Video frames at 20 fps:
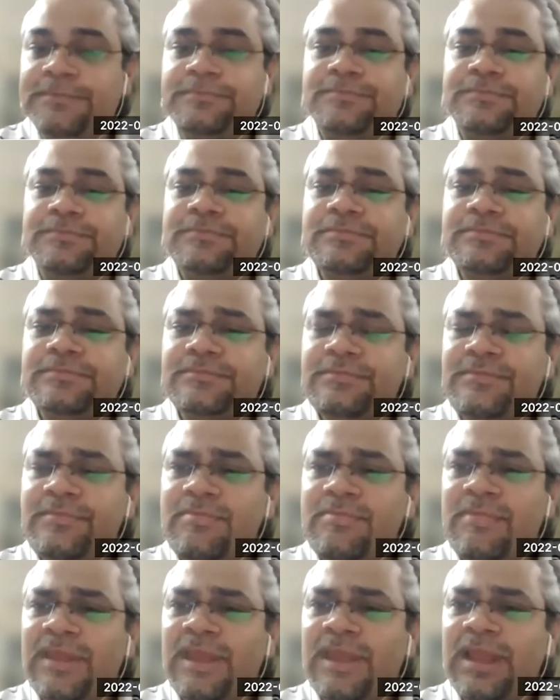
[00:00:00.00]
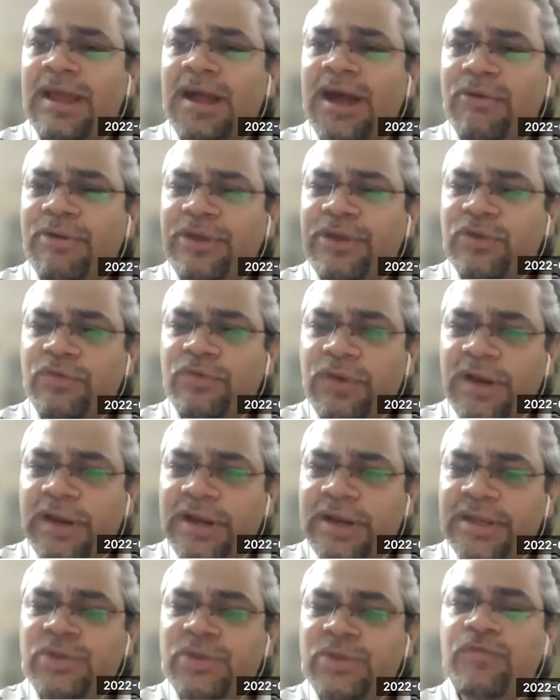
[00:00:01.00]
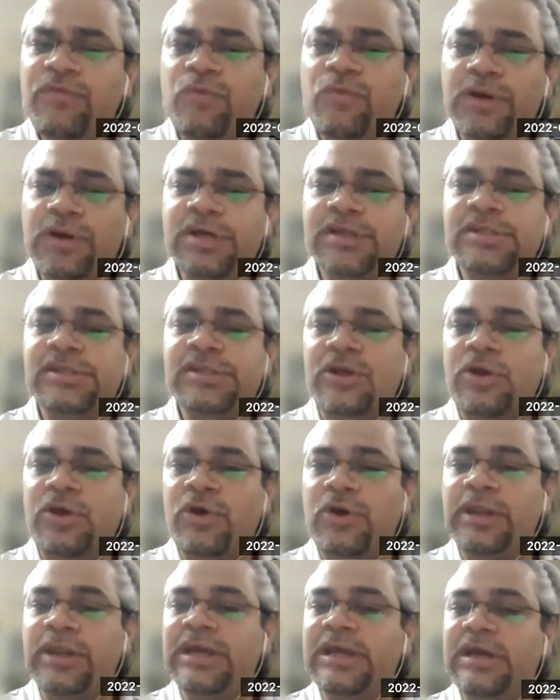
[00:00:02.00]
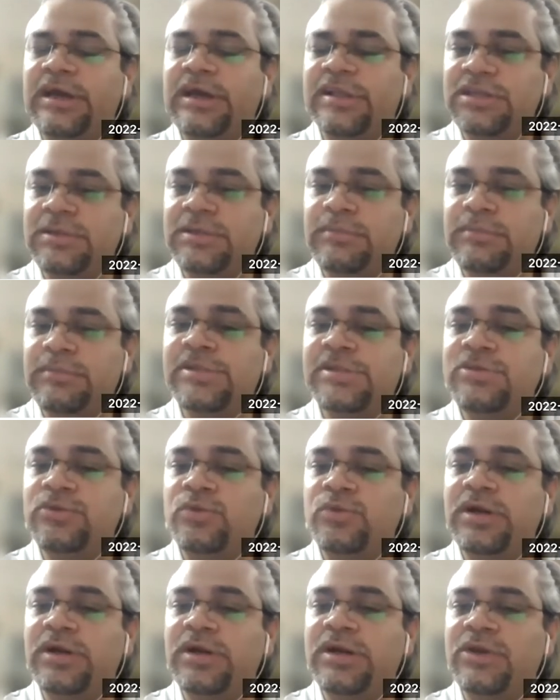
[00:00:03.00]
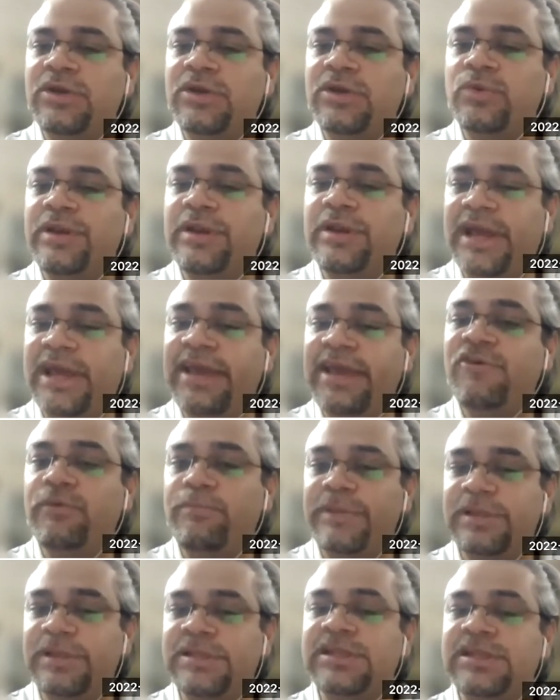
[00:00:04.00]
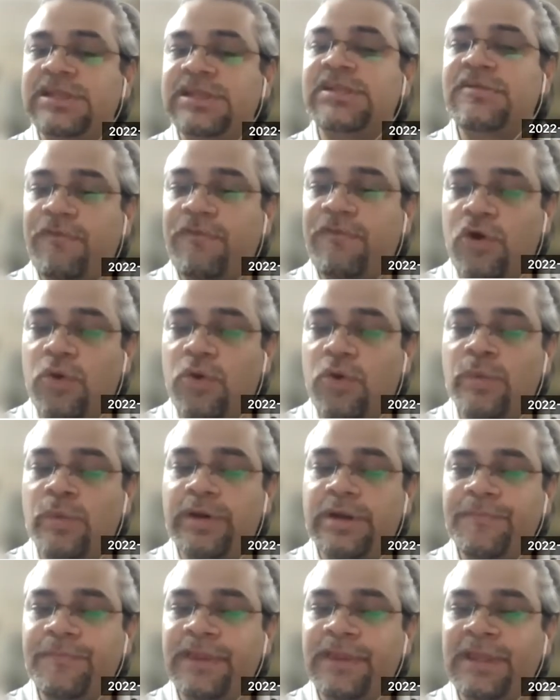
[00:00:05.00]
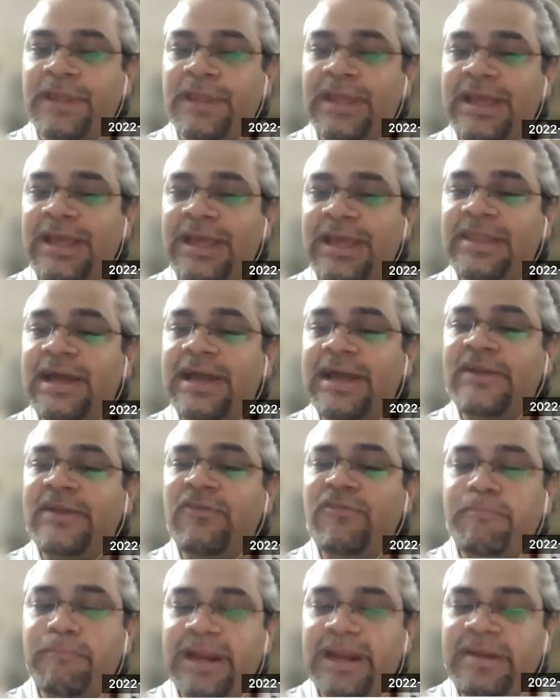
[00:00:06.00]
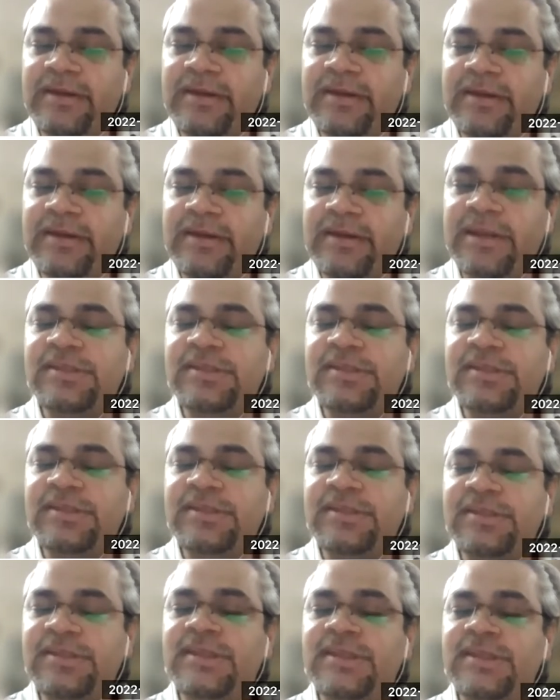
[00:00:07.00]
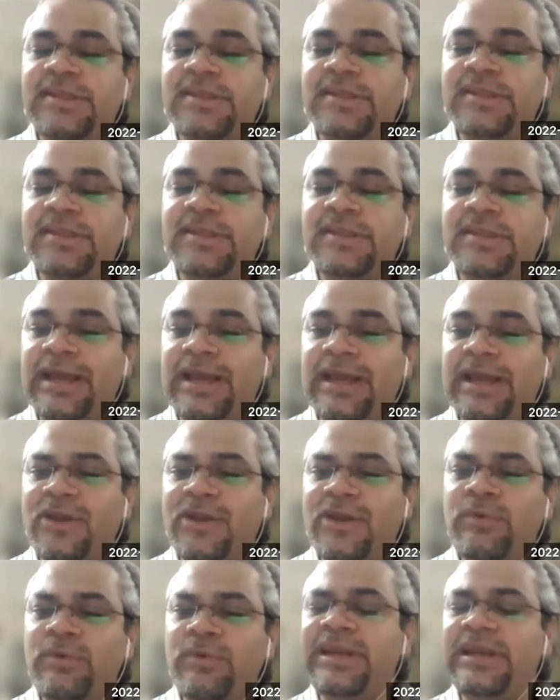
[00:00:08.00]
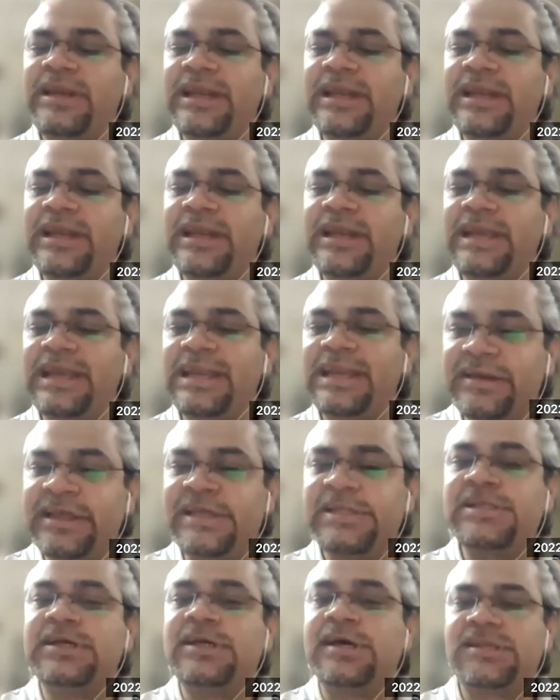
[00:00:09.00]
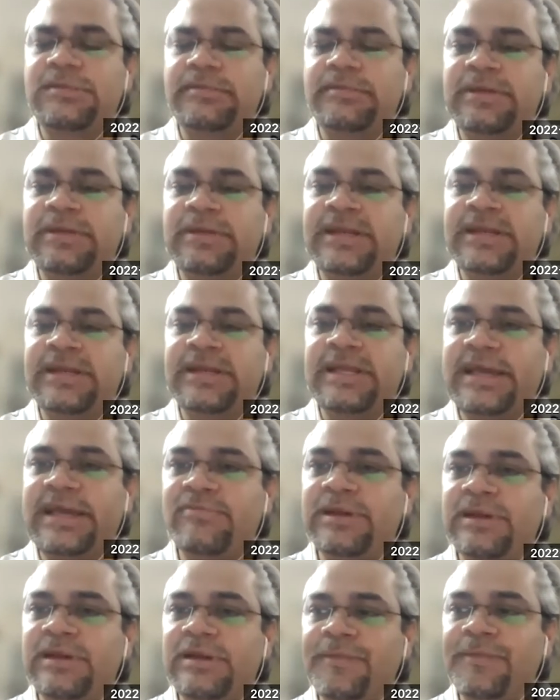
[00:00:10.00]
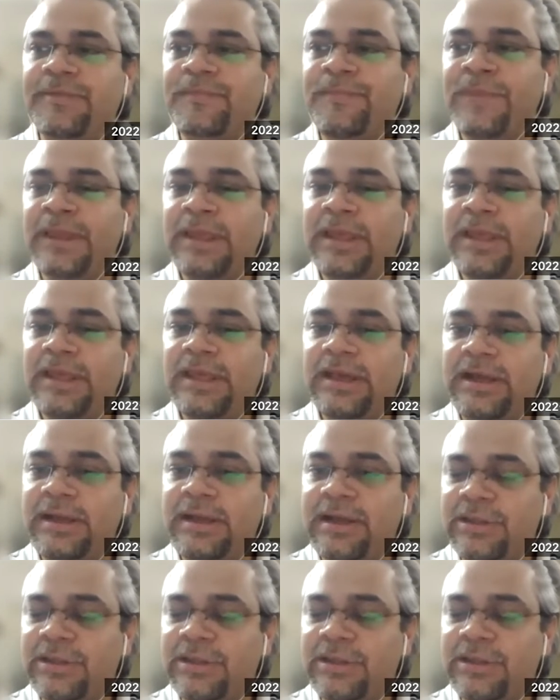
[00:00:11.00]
Third, how do you continue focus on customers to drive your business forward, and the kind of metrics that you need to be looking at to actually increase customer engagement